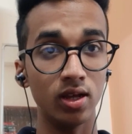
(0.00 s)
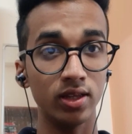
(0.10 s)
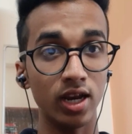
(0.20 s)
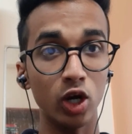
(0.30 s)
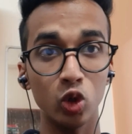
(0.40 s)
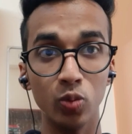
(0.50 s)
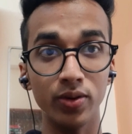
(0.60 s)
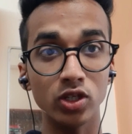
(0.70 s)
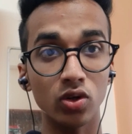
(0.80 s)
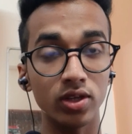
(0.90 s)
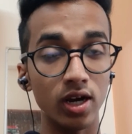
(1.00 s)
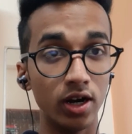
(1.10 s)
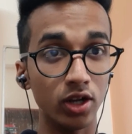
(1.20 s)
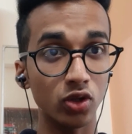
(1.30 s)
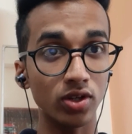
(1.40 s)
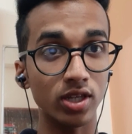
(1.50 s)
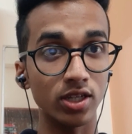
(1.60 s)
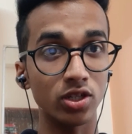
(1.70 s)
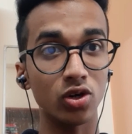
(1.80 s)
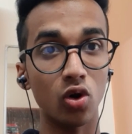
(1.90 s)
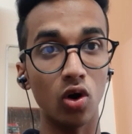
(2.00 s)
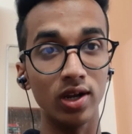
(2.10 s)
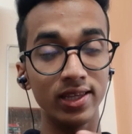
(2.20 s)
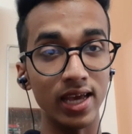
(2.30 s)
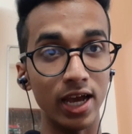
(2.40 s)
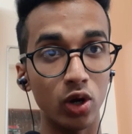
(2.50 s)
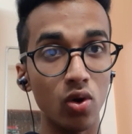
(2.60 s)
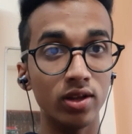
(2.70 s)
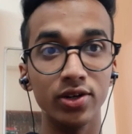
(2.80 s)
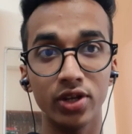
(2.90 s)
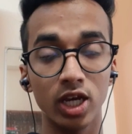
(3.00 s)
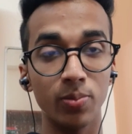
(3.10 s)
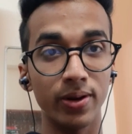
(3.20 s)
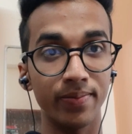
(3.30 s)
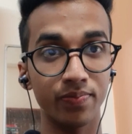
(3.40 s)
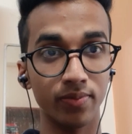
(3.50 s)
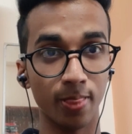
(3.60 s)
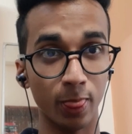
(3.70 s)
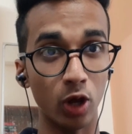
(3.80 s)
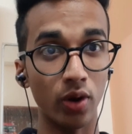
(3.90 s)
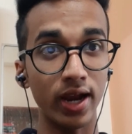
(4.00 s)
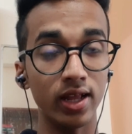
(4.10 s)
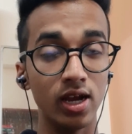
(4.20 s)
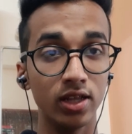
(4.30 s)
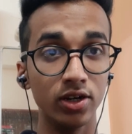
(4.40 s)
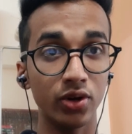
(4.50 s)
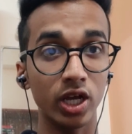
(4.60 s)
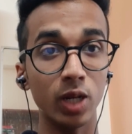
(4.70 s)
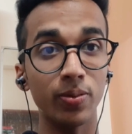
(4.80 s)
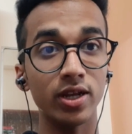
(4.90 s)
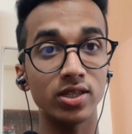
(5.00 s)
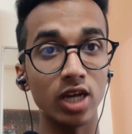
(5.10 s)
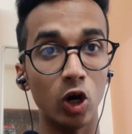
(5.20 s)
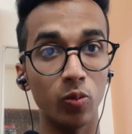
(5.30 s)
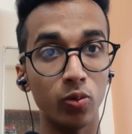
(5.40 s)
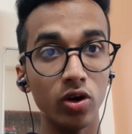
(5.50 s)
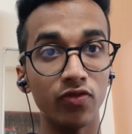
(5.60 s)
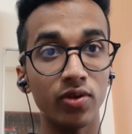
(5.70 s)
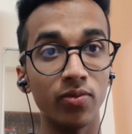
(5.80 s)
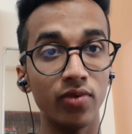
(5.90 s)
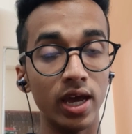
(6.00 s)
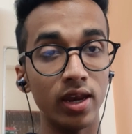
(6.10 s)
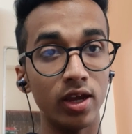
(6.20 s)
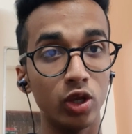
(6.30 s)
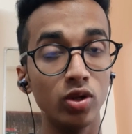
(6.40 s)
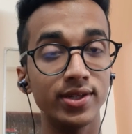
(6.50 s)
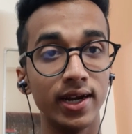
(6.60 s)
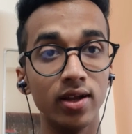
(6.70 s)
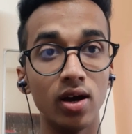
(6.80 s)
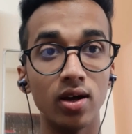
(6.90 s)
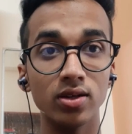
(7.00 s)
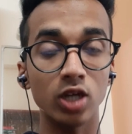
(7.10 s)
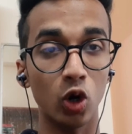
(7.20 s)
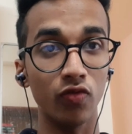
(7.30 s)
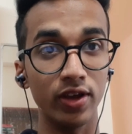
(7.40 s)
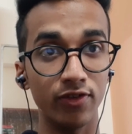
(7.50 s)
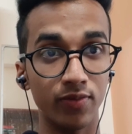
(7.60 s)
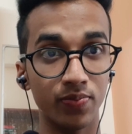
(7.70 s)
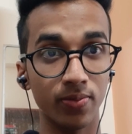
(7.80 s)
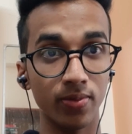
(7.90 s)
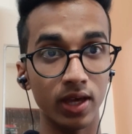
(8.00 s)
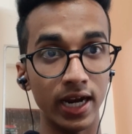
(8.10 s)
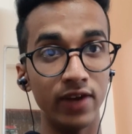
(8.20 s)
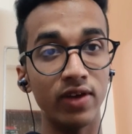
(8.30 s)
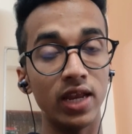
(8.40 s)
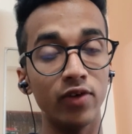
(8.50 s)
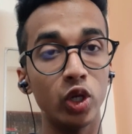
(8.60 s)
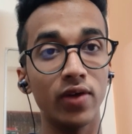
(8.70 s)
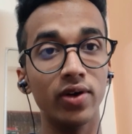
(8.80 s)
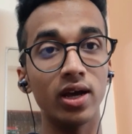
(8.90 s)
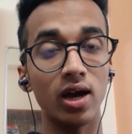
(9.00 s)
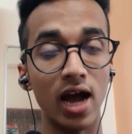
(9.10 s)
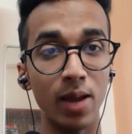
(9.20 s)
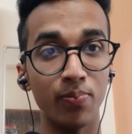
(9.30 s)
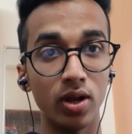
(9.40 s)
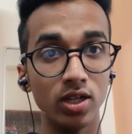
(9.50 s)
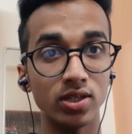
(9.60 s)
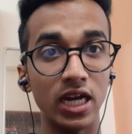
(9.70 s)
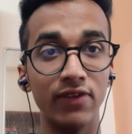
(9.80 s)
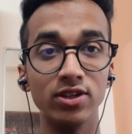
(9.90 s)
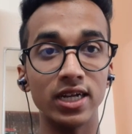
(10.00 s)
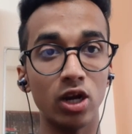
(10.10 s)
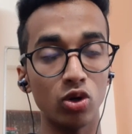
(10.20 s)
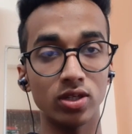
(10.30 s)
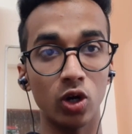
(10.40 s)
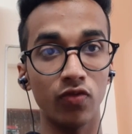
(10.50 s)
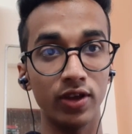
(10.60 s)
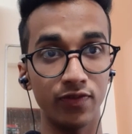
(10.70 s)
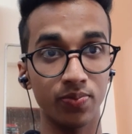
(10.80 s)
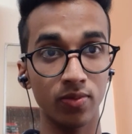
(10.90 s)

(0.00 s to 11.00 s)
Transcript: There are two pins on the ultrasonic sensor called the echo and the trigger pin. Alright, the trigger pin is the output from where you will send a sound wave. Right, whenever you give it a high pulse, it will send out a sound wave.